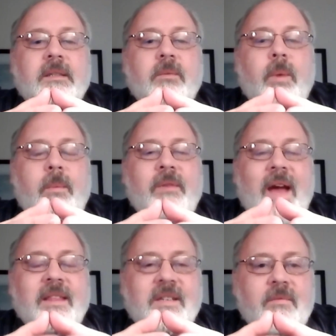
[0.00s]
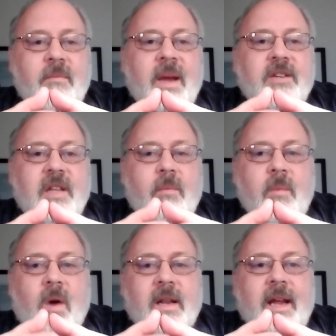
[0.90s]
we, we've had this information that we
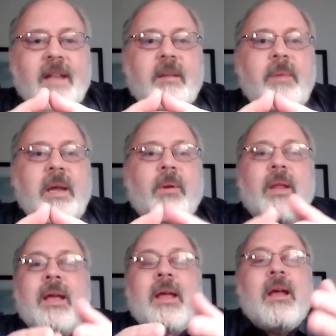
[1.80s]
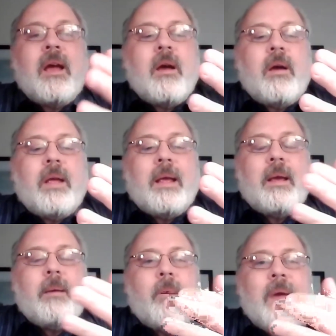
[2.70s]
wanted to get to people.
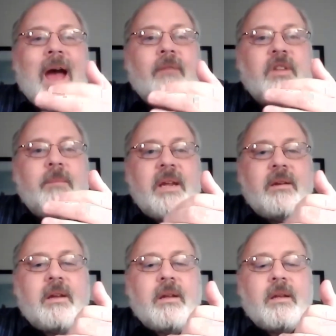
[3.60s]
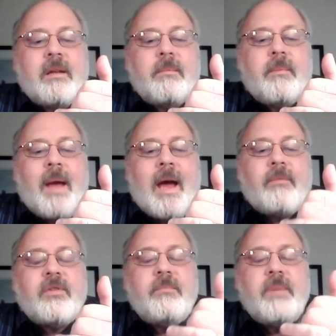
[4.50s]
We have to be
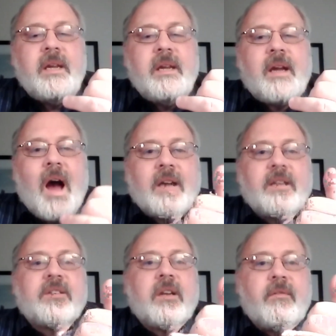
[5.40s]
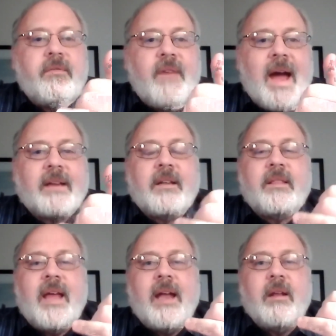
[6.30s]
have to be cognizant of the fact
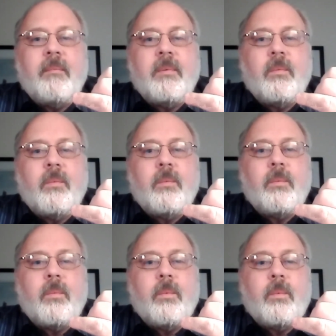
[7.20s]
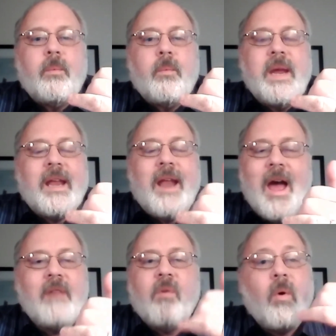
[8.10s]
that we can
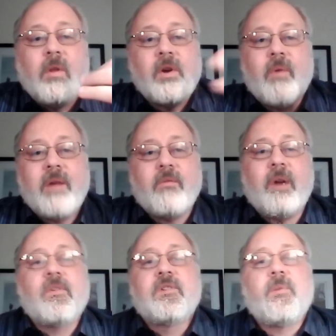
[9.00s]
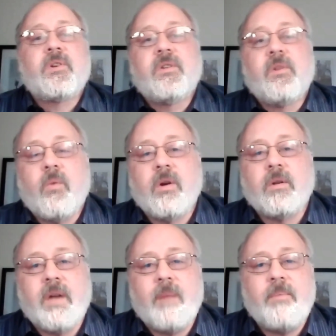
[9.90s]
have all the great reference books in the
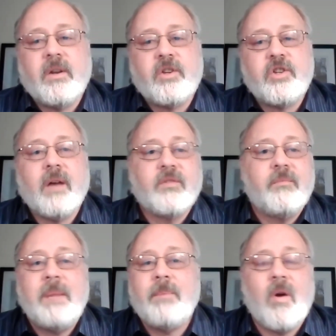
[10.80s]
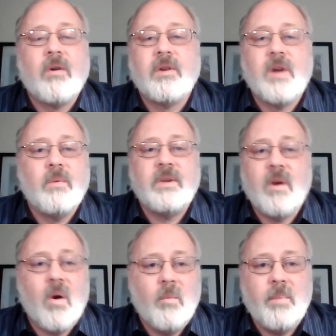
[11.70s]
world up on the shelves. If people aren't going to
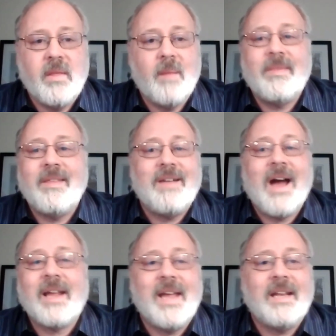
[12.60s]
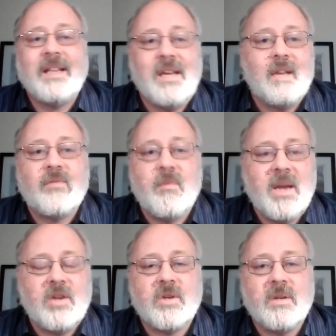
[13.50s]
open them, they're not getting the
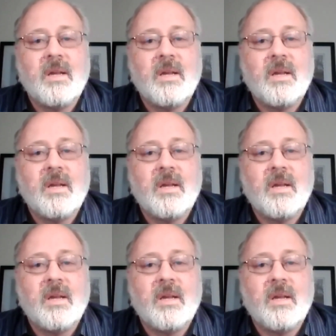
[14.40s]
information.